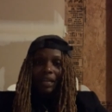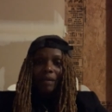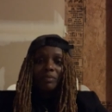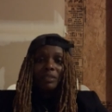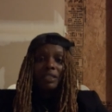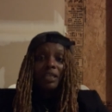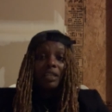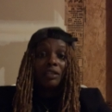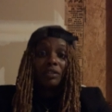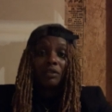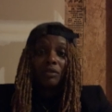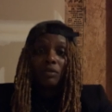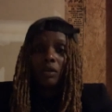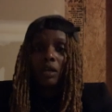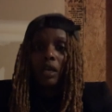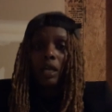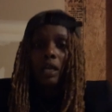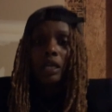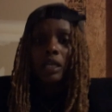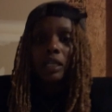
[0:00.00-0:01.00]
I'm telling you,
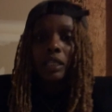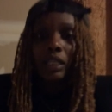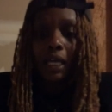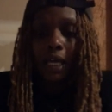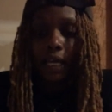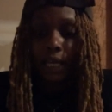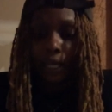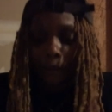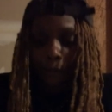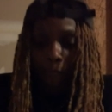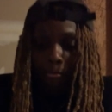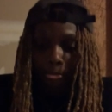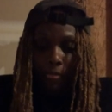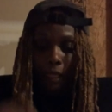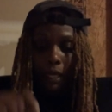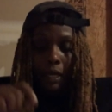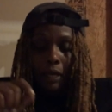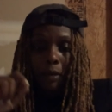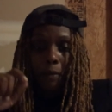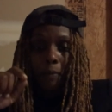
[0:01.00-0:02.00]
like,
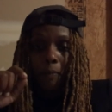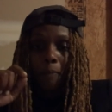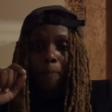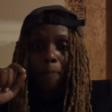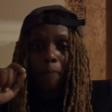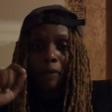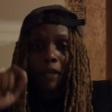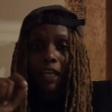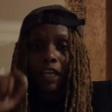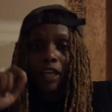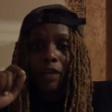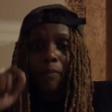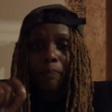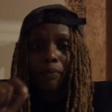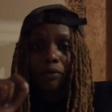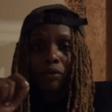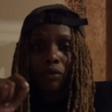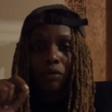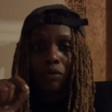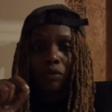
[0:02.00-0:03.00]

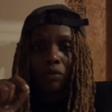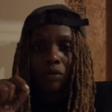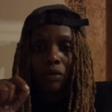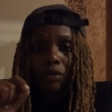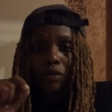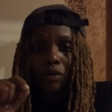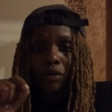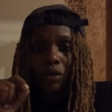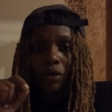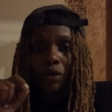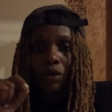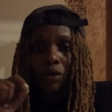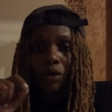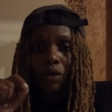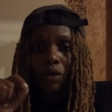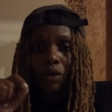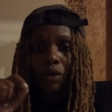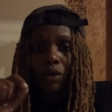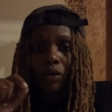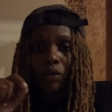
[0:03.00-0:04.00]
people
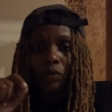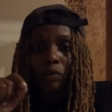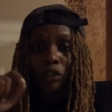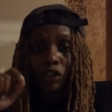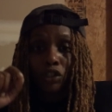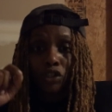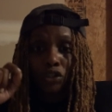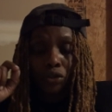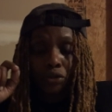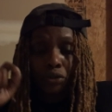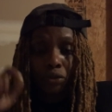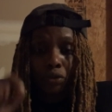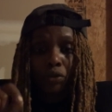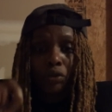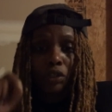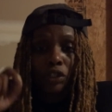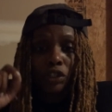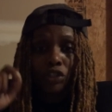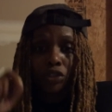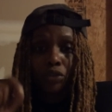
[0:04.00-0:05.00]
will
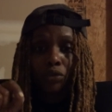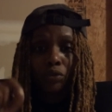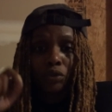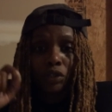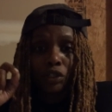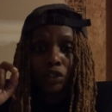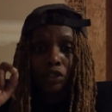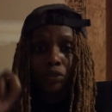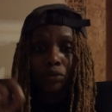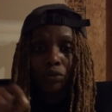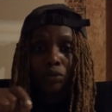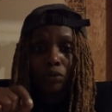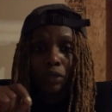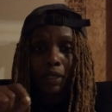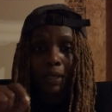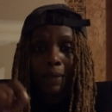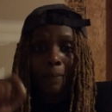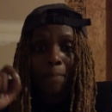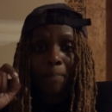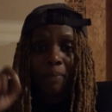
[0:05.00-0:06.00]
truly, truly,
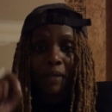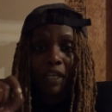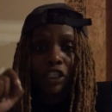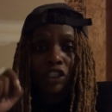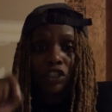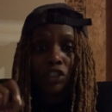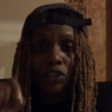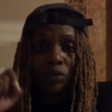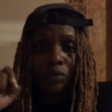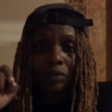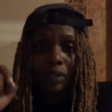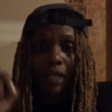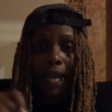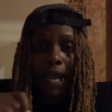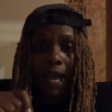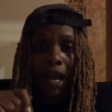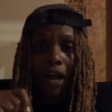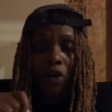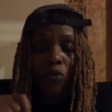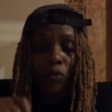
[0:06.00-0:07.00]
truly beat you
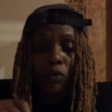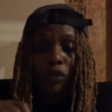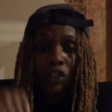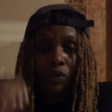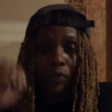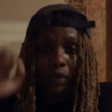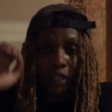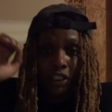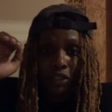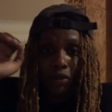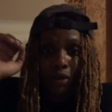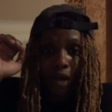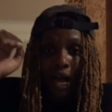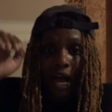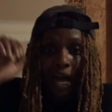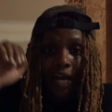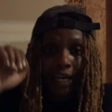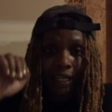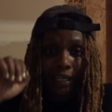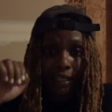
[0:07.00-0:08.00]
down when you're at your
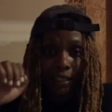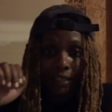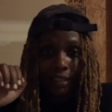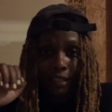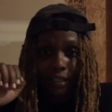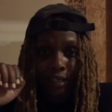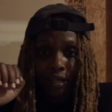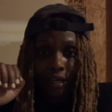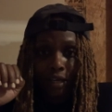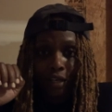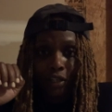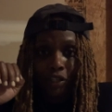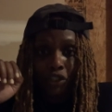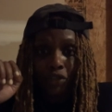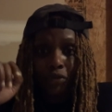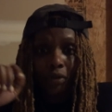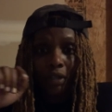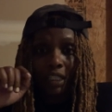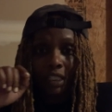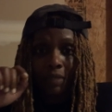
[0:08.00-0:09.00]
highest.
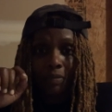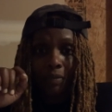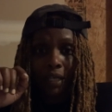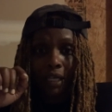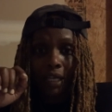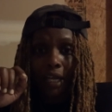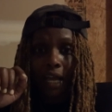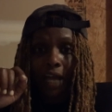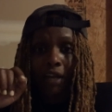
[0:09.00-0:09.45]
Trust me.